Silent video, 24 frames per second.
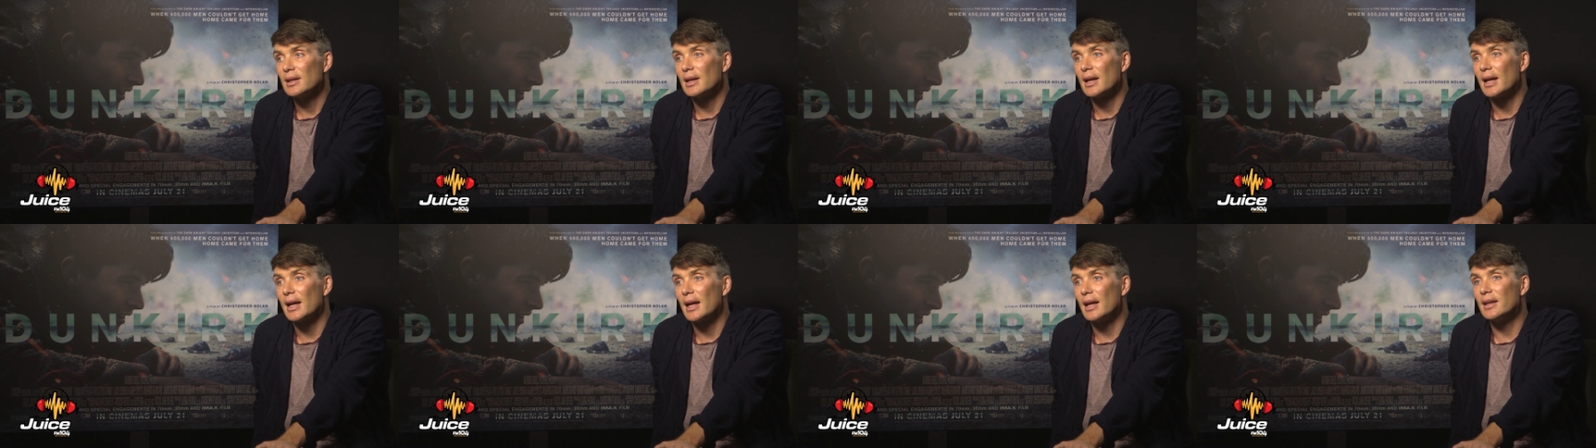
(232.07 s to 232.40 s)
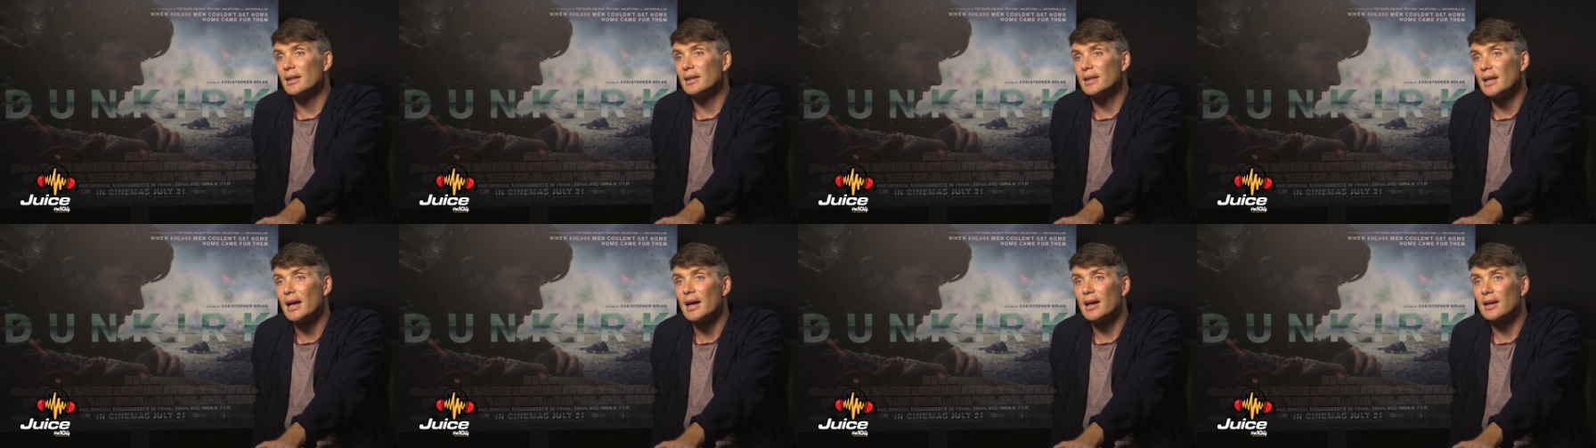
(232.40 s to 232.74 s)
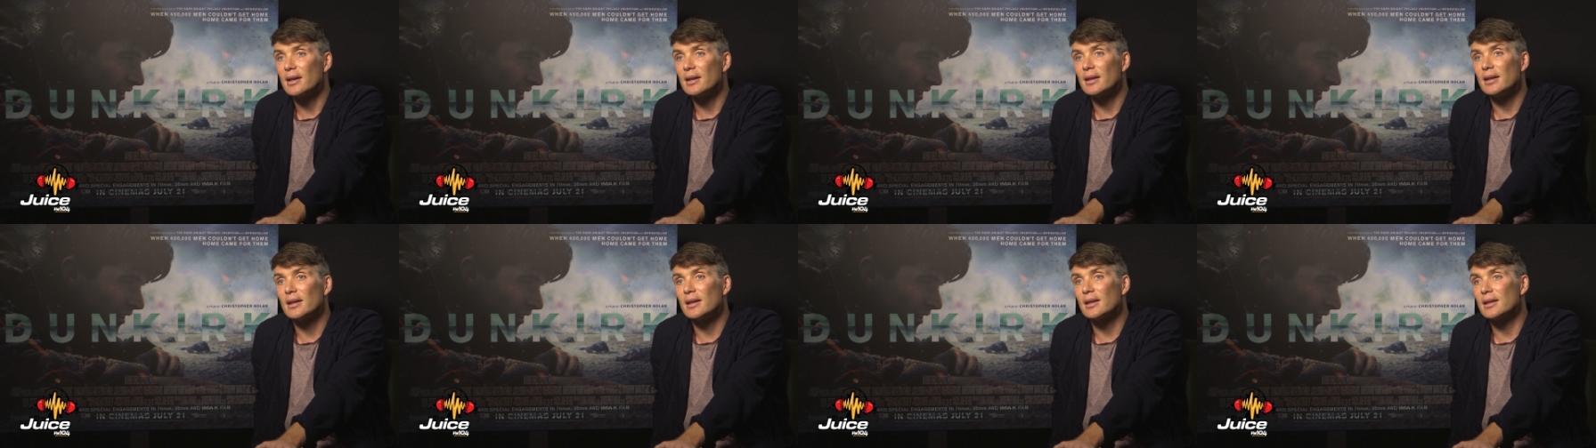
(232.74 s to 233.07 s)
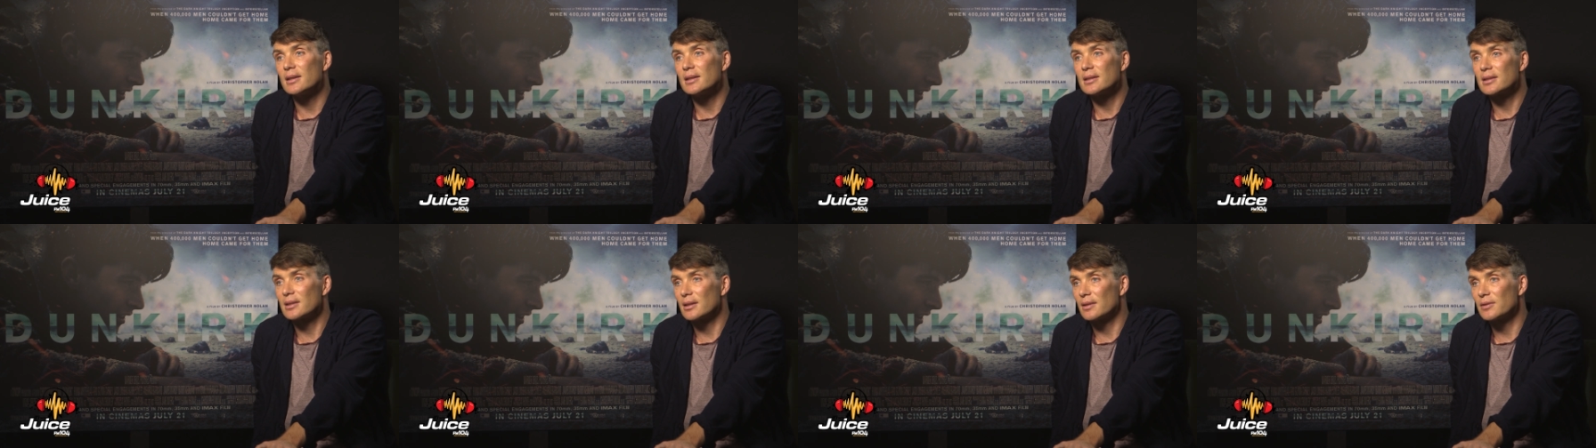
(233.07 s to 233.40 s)
And that
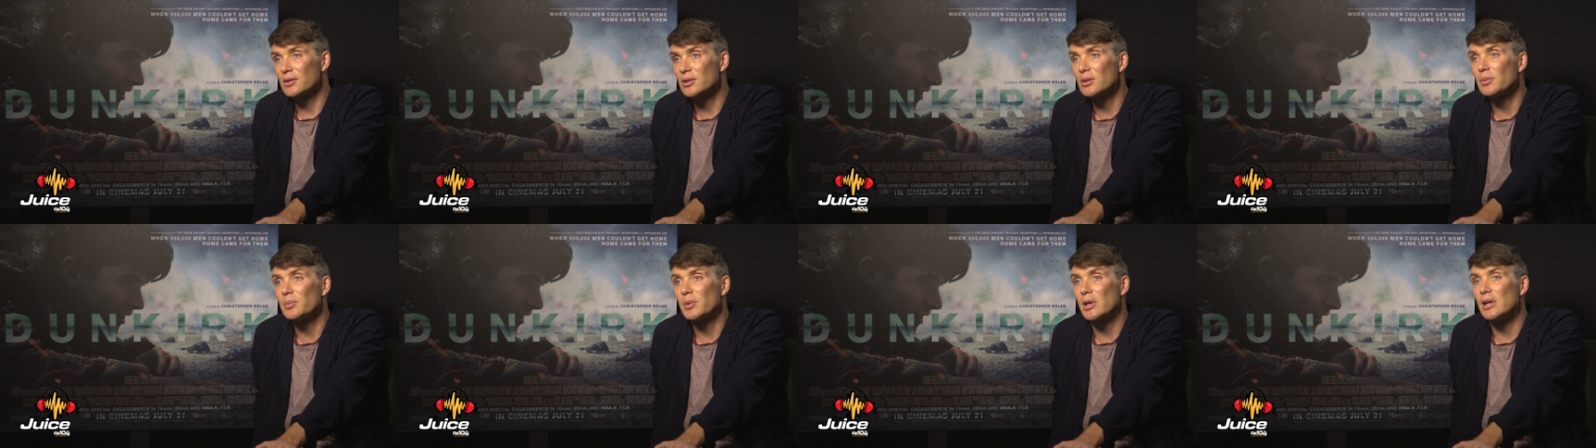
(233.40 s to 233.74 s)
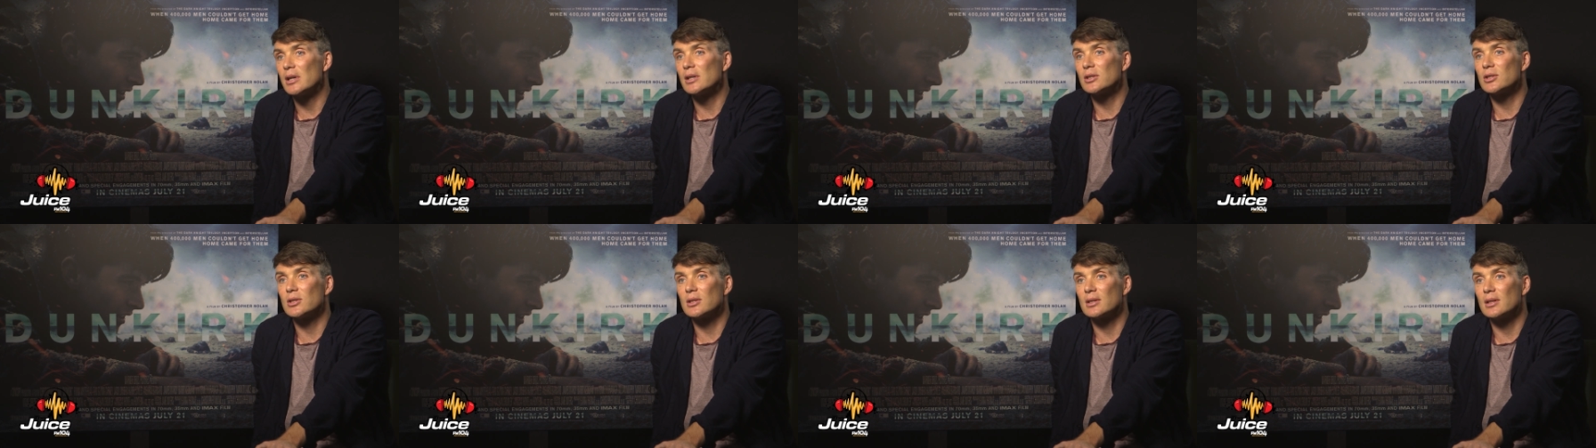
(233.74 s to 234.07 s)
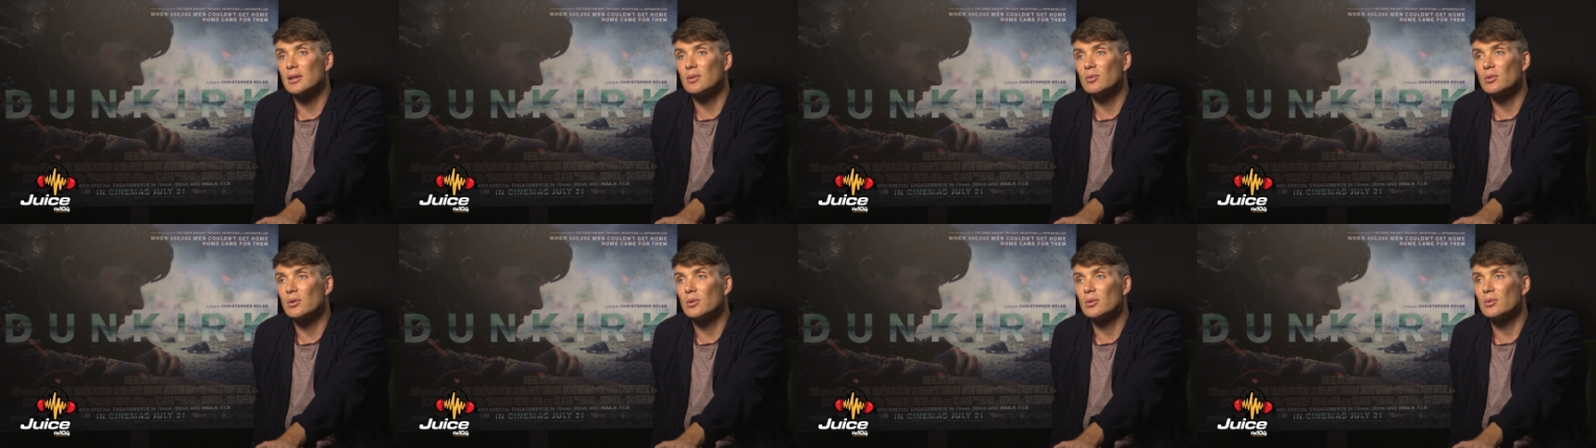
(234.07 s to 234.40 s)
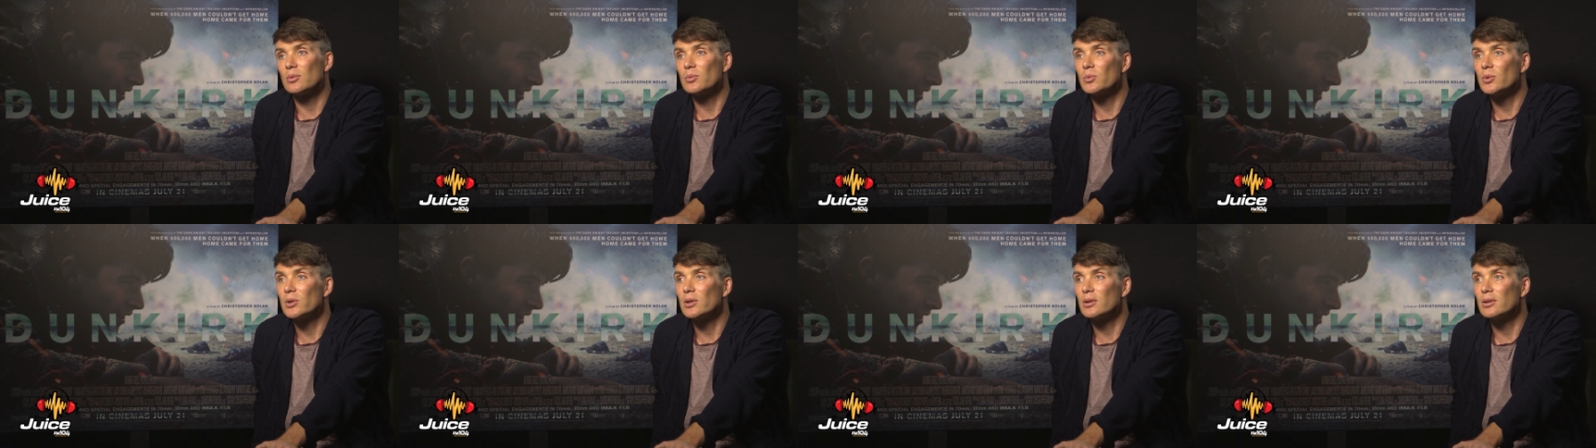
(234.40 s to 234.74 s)
sort of subconsciously
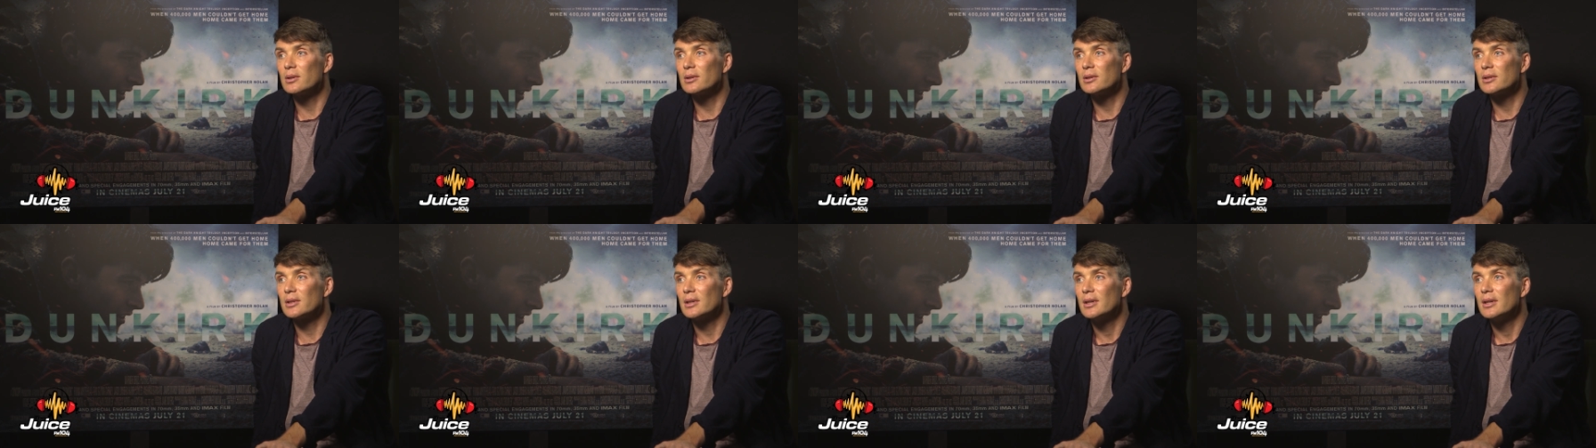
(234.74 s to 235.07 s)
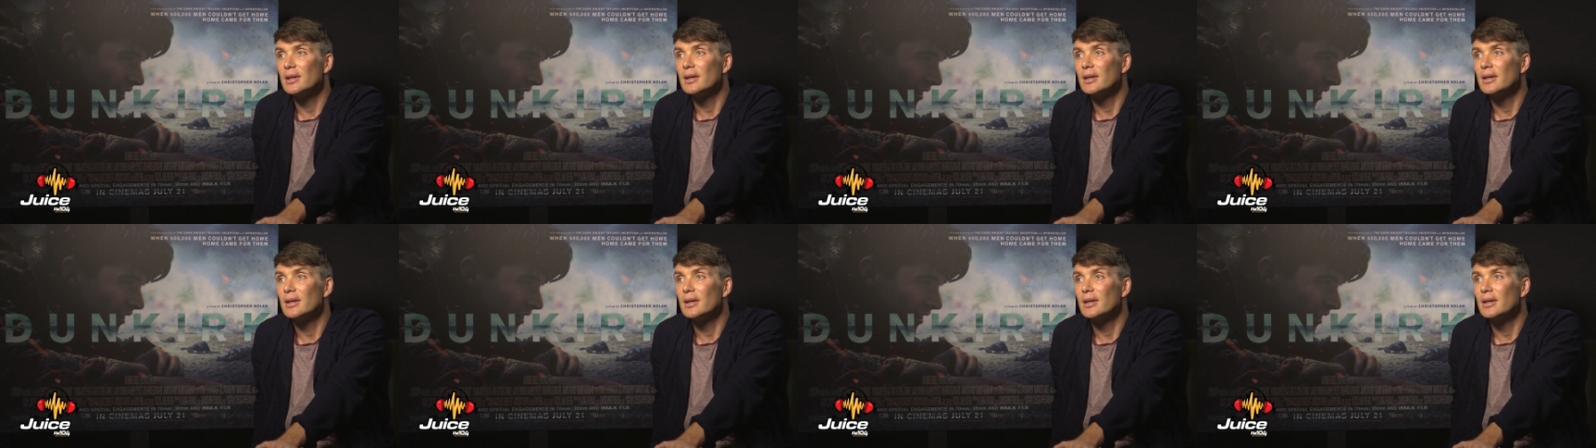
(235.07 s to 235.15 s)
will